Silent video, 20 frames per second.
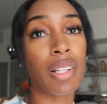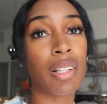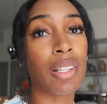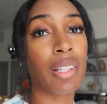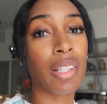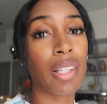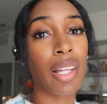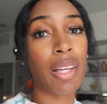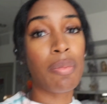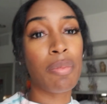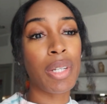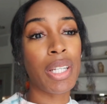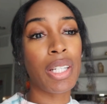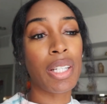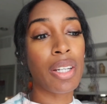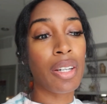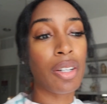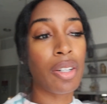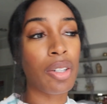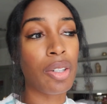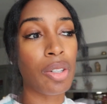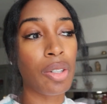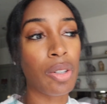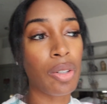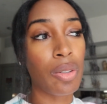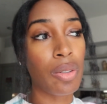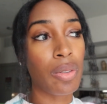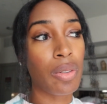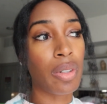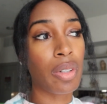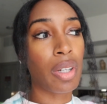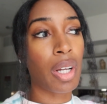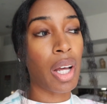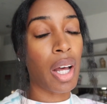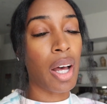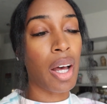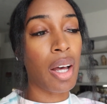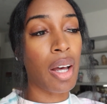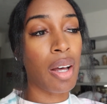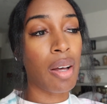let me know
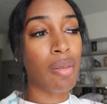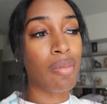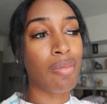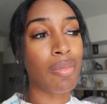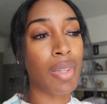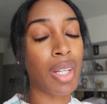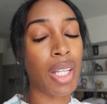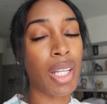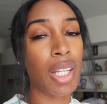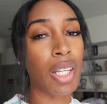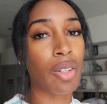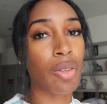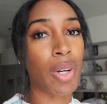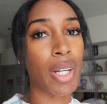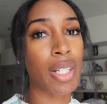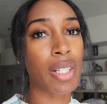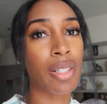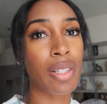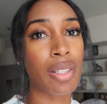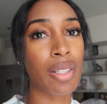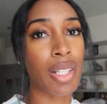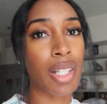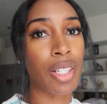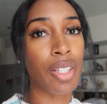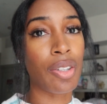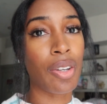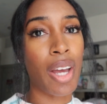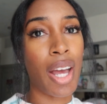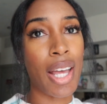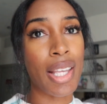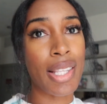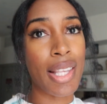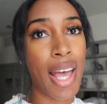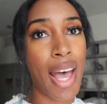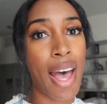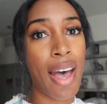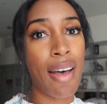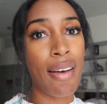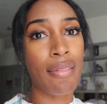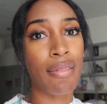any questions that you guys
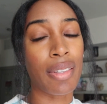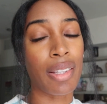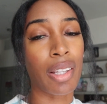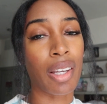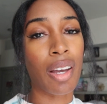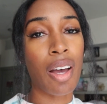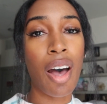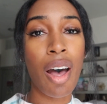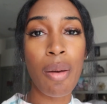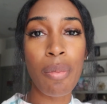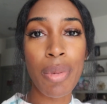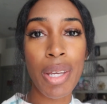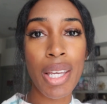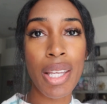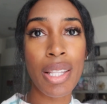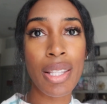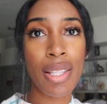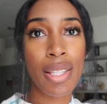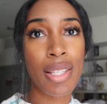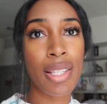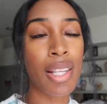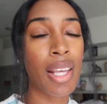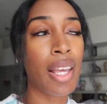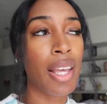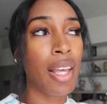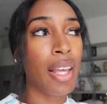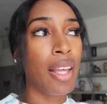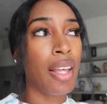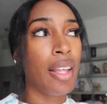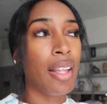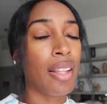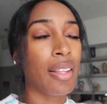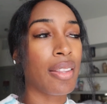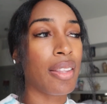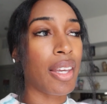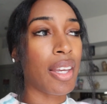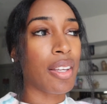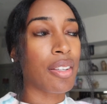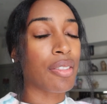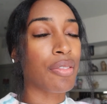have in the comments.
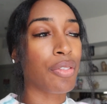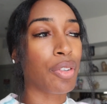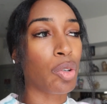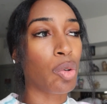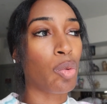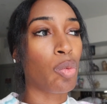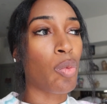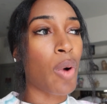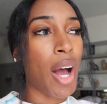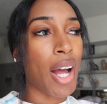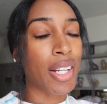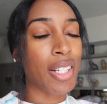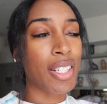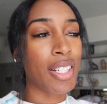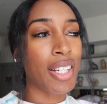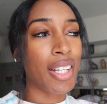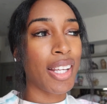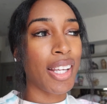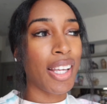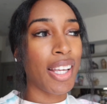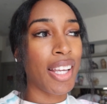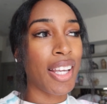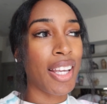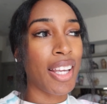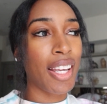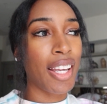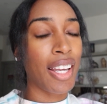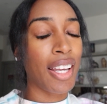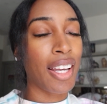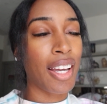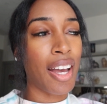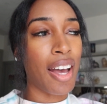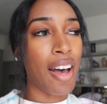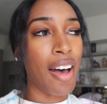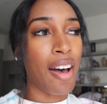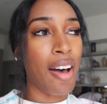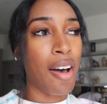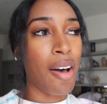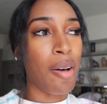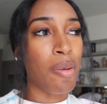Thanks for watching.
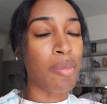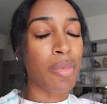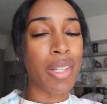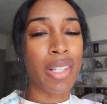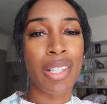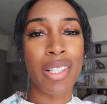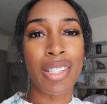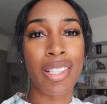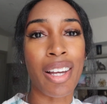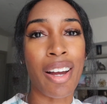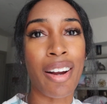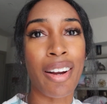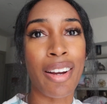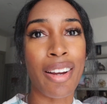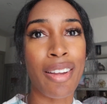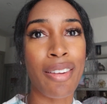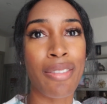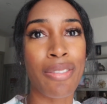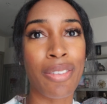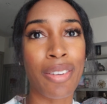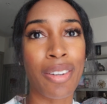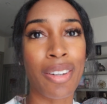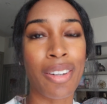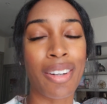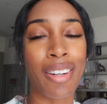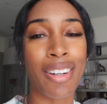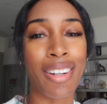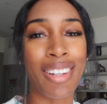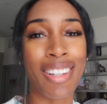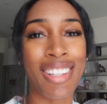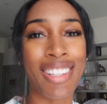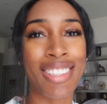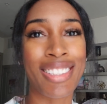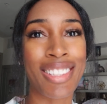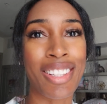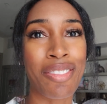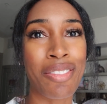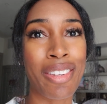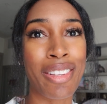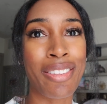Sorry for
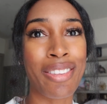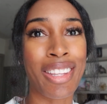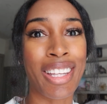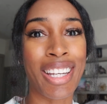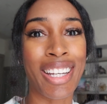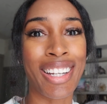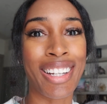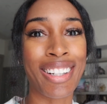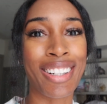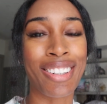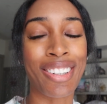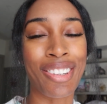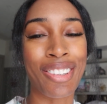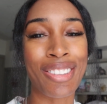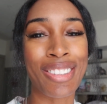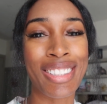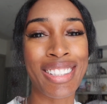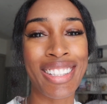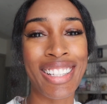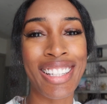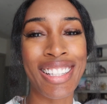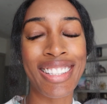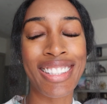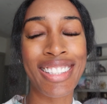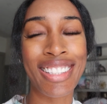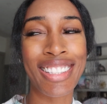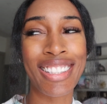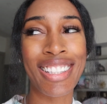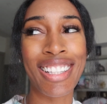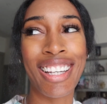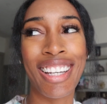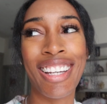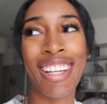some of the grossness,